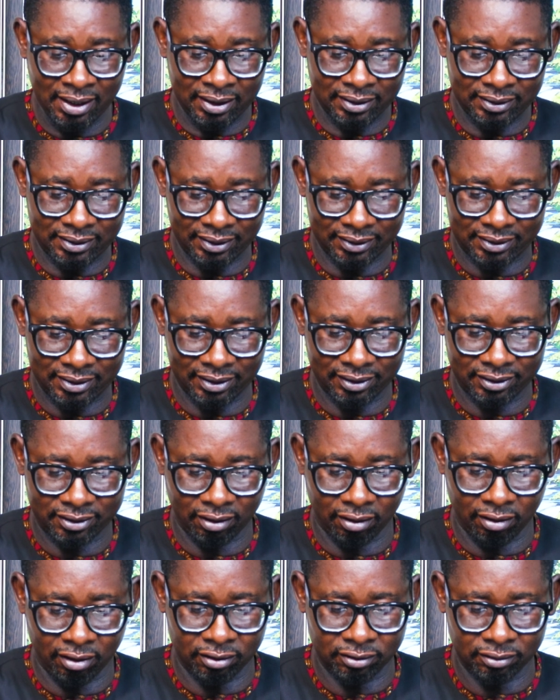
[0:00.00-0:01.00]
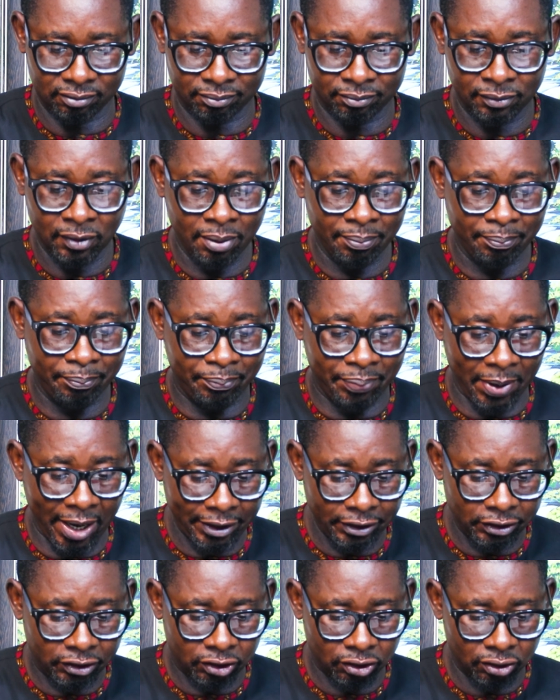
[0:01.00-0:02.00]
Details on
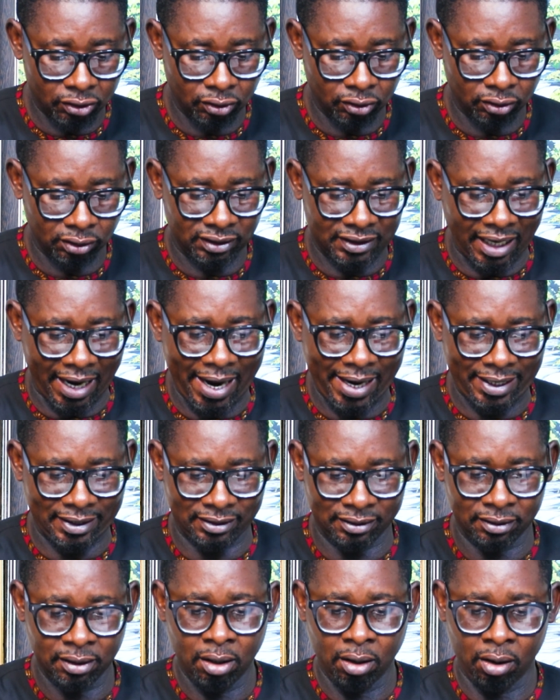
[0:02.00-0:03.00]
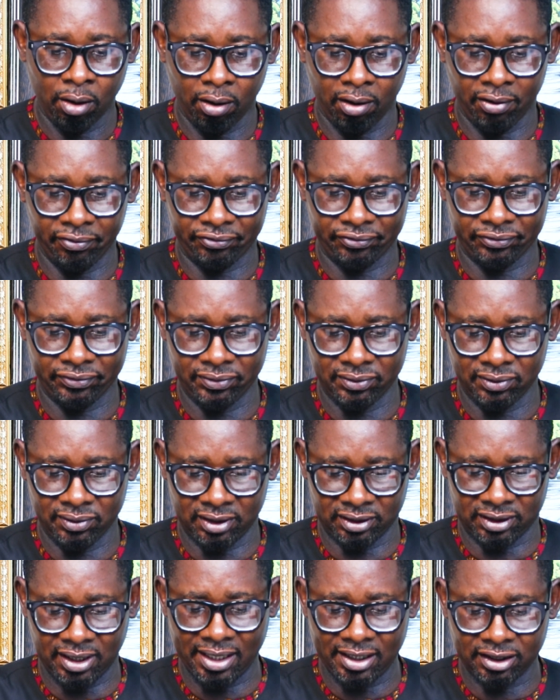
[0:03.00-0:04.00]
page 10 of
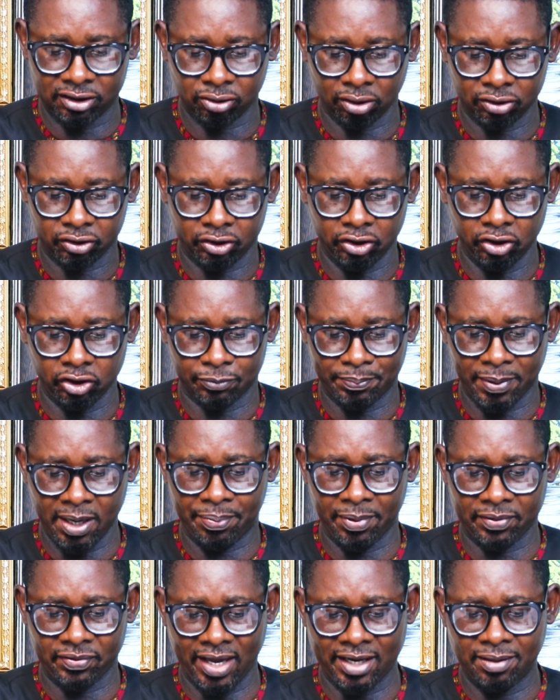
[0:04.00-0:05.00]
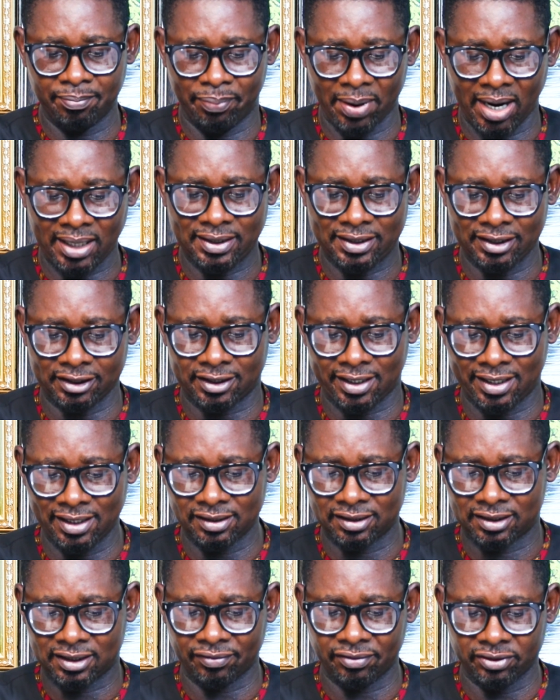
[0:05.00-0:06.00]
the Daily Trust newspaper. Then Bandit
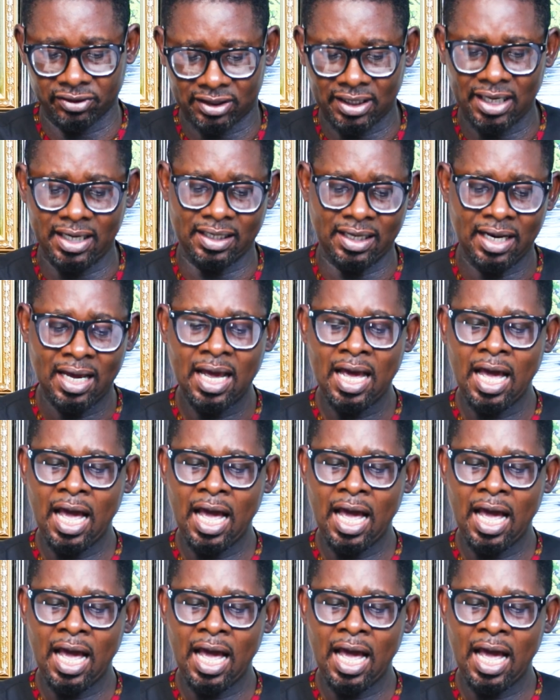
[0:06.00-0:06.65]
killed 17.